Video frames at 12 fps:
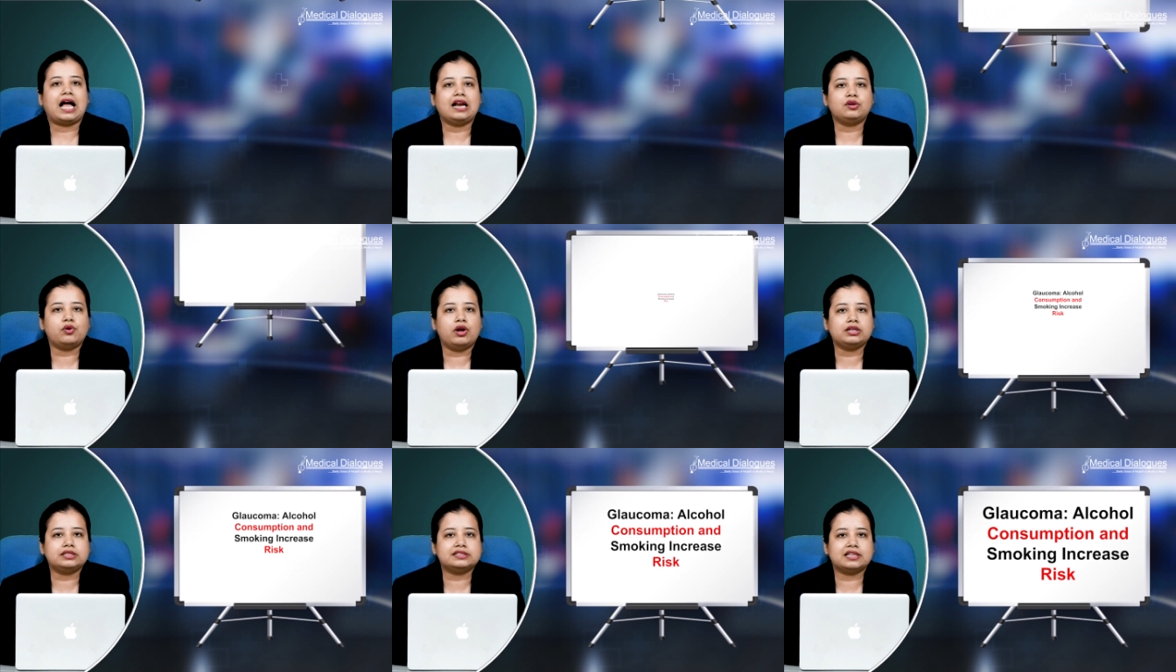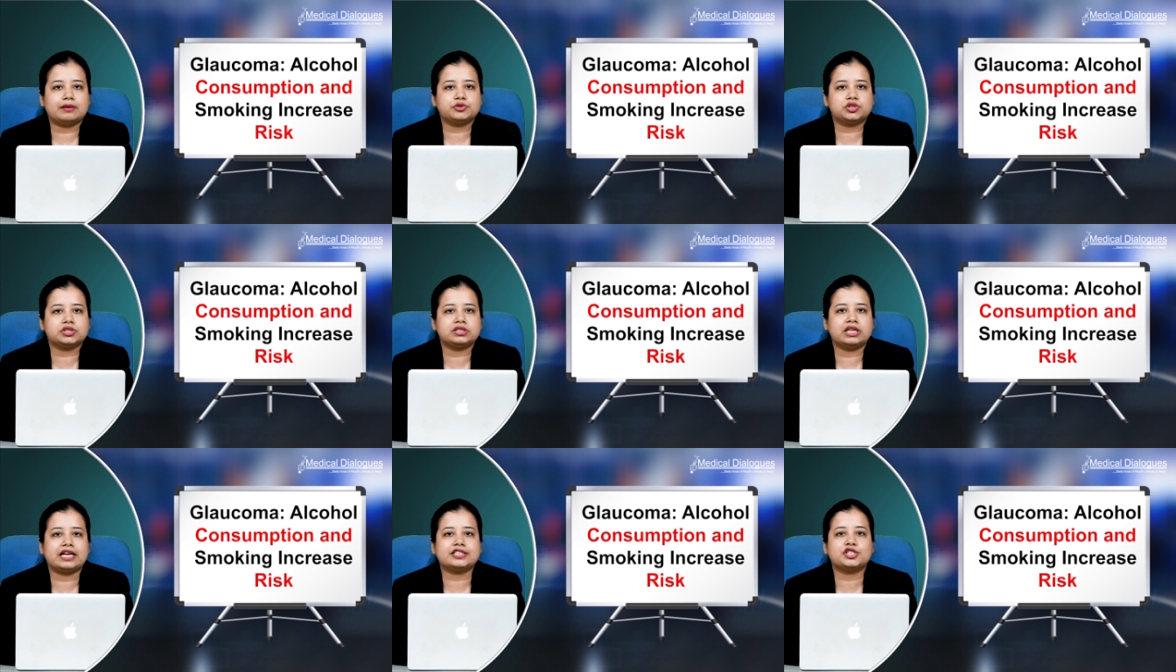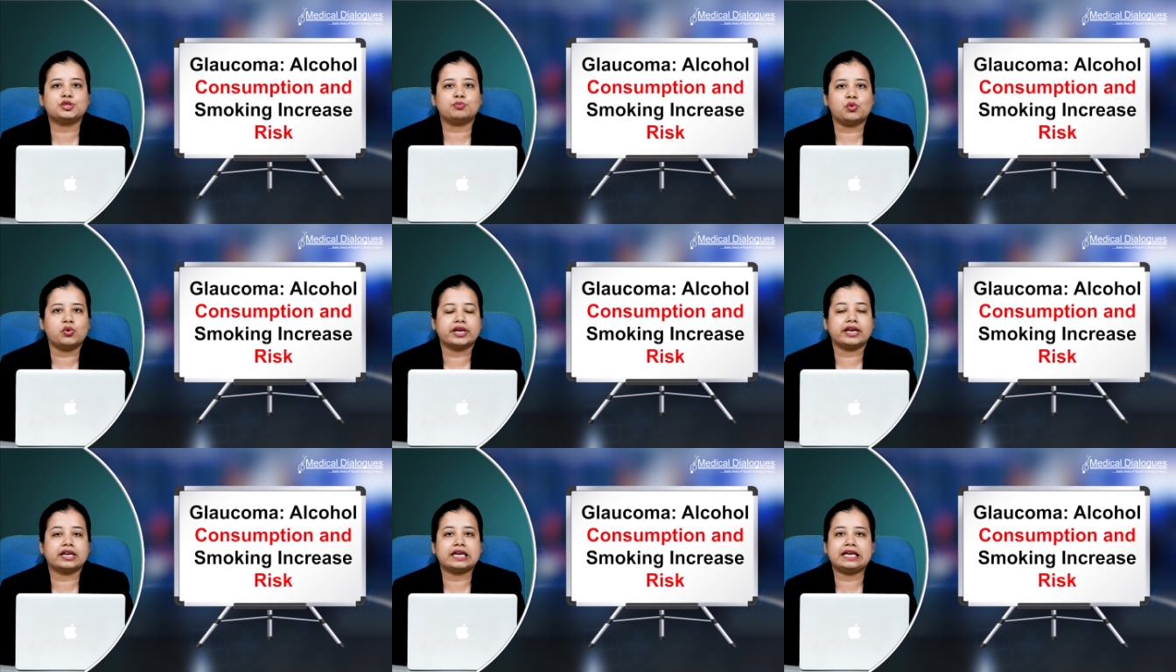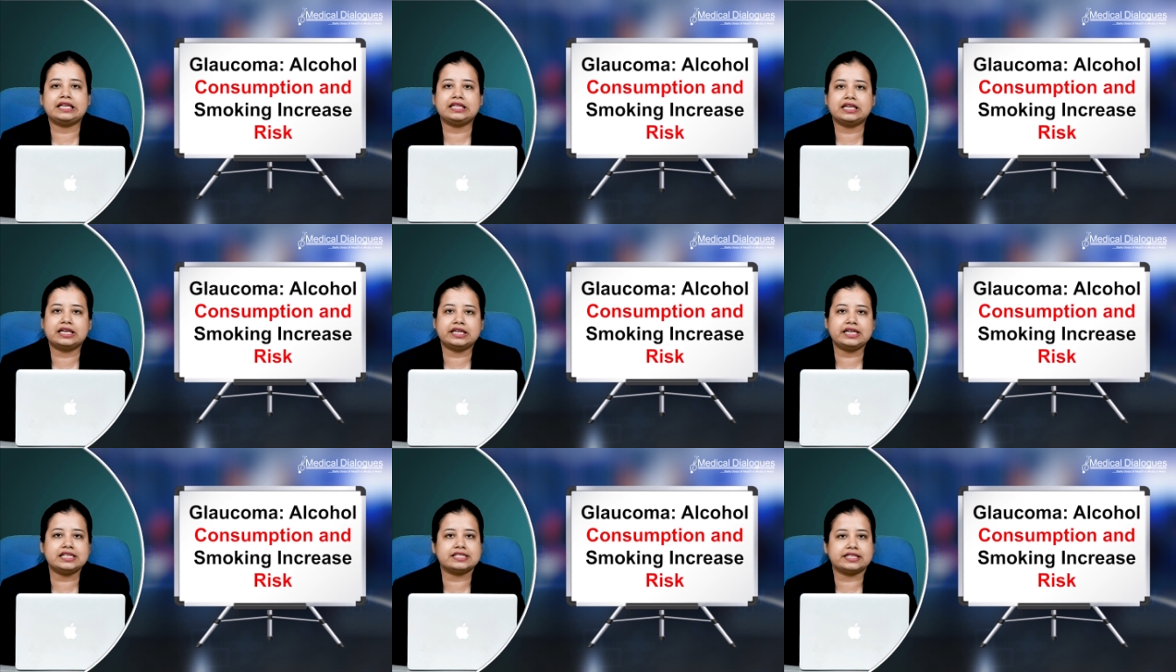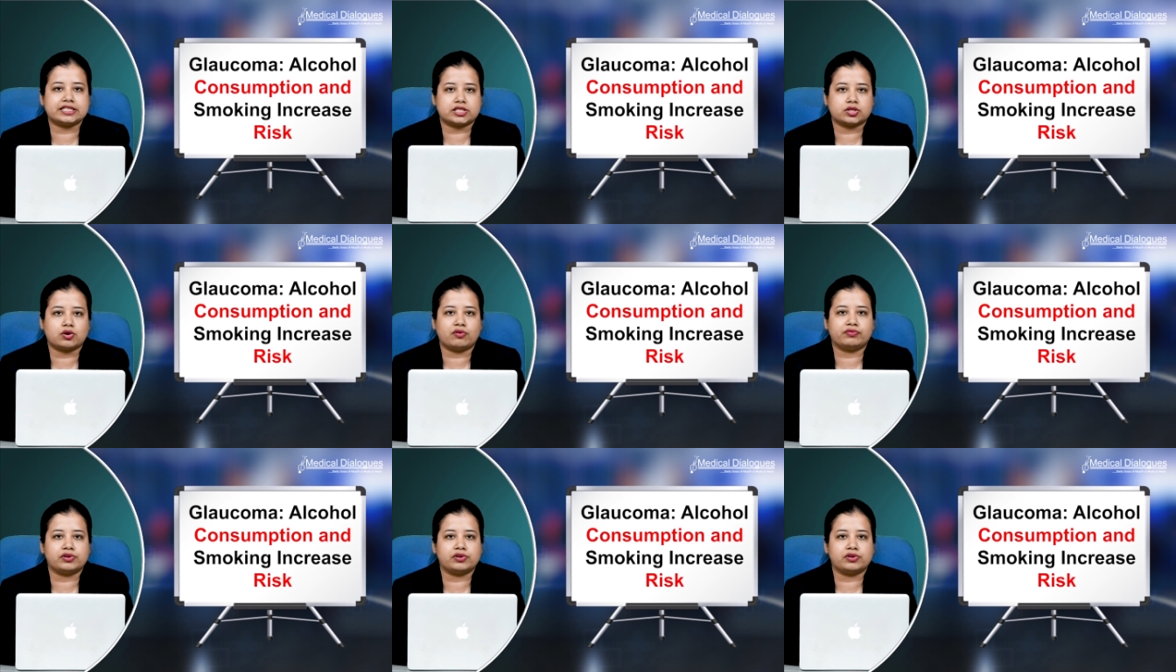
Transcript: alcohol consumption and smoking increase risk of